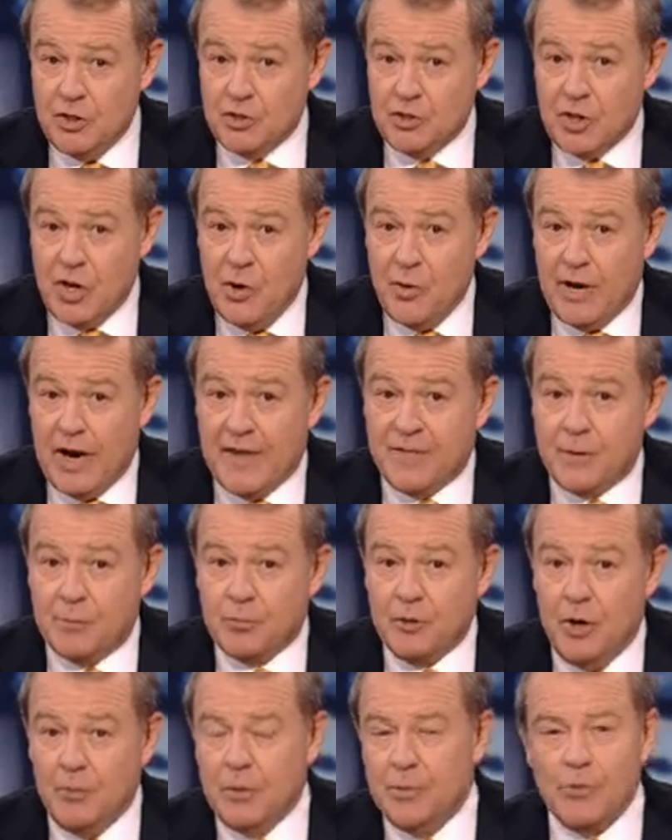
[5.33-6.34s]
is going at the
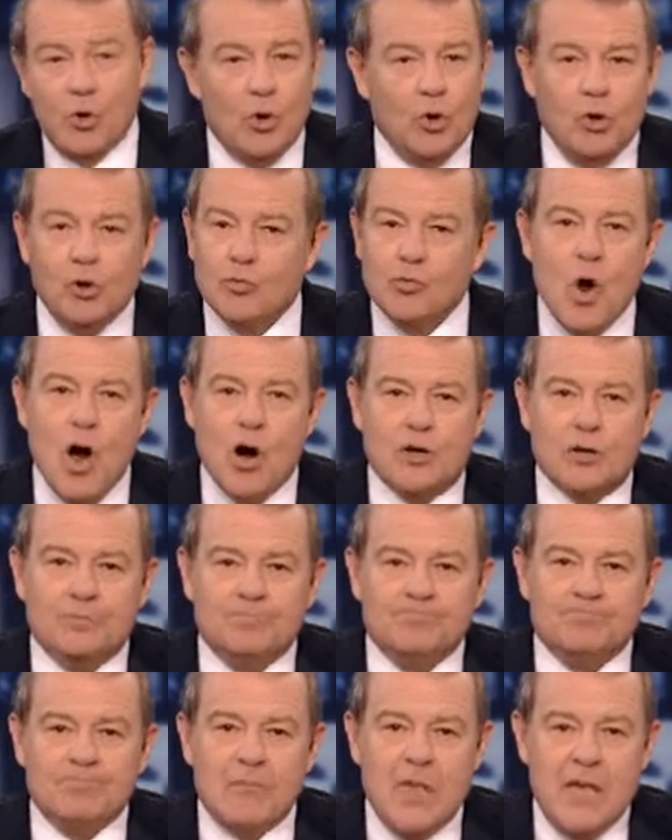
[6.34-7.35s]
problem all wrong.
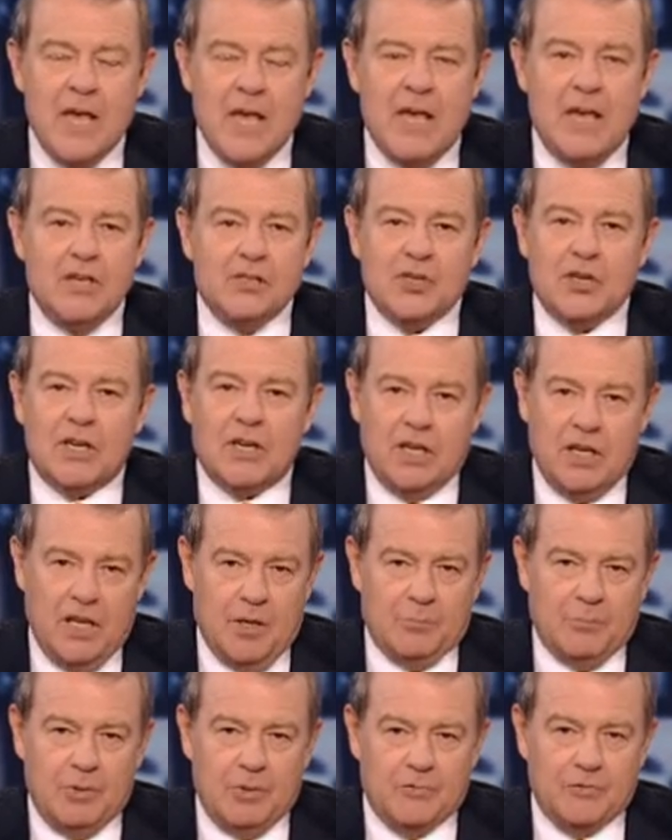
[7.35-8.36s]
Here's a
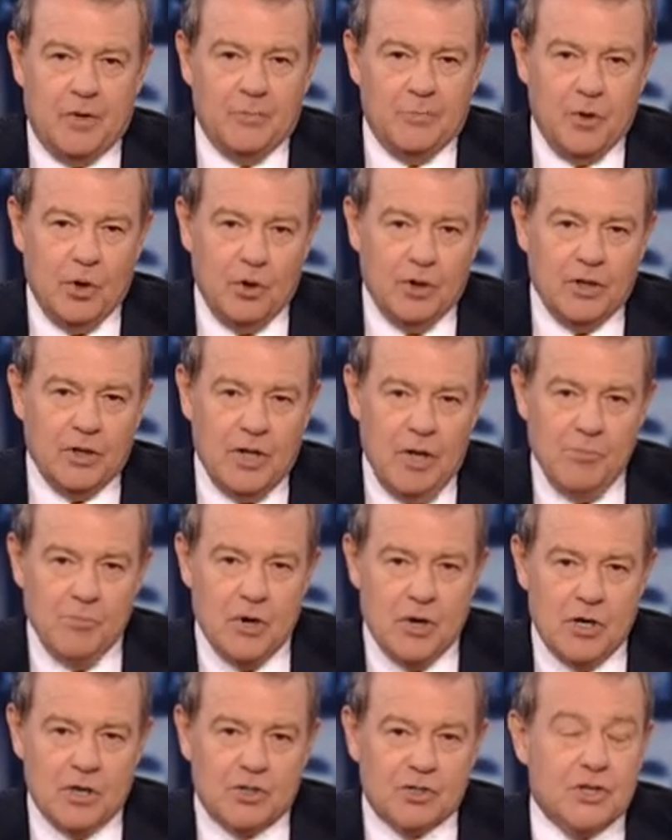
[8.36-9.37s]
clip from Bjorn
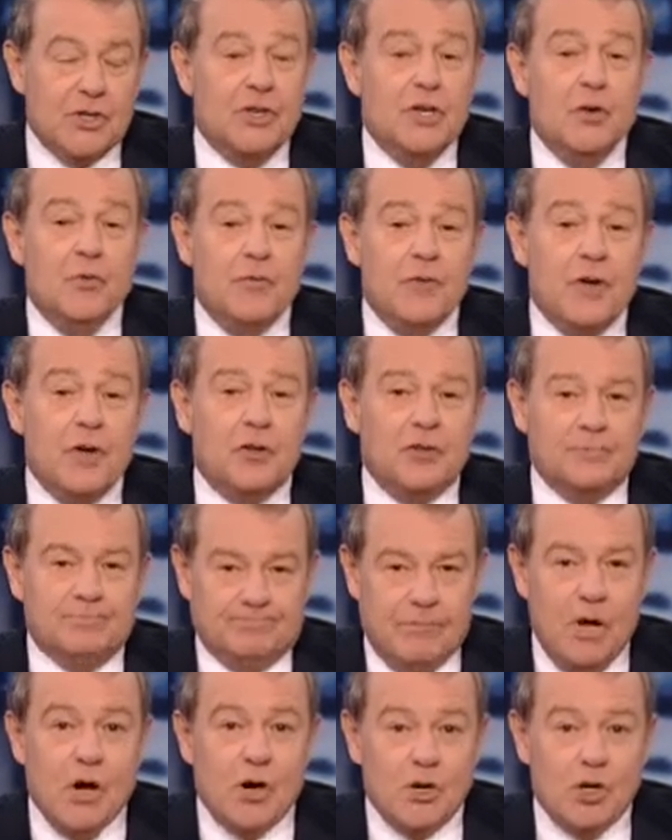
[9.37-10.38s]
Lomborg's new film,
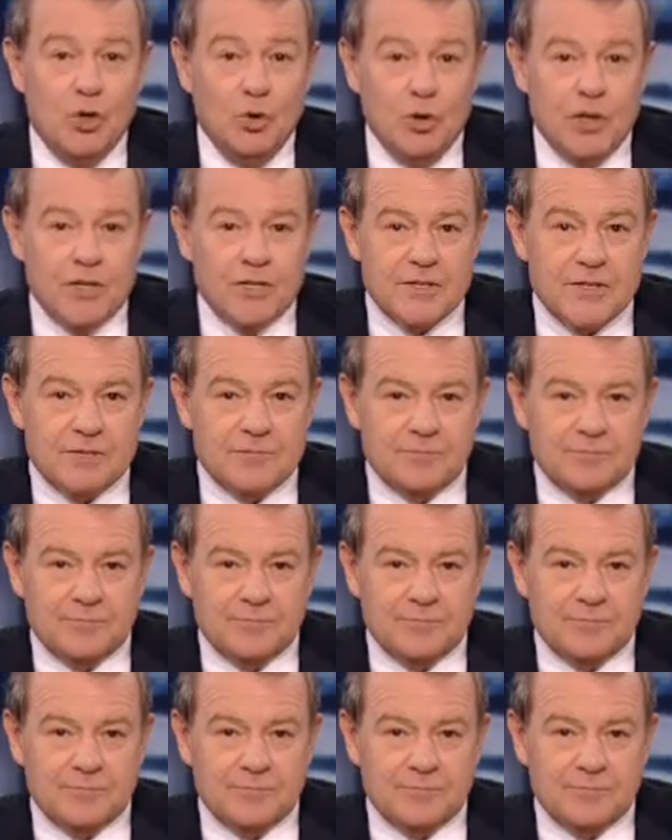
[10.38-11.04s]
Cool It.